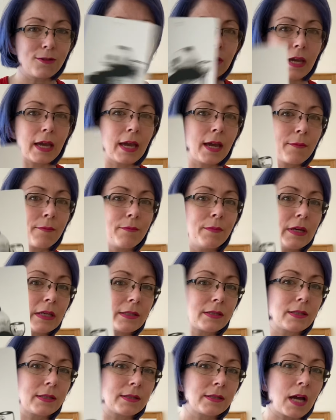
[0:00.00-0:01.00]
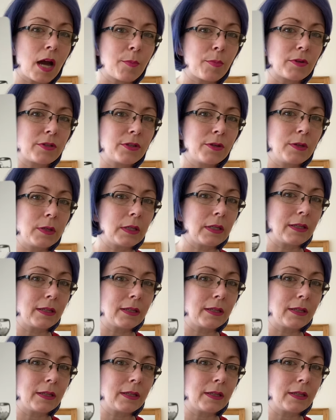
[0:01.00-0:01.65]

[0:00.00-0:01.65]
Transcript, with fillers: you can't miss this opportunity.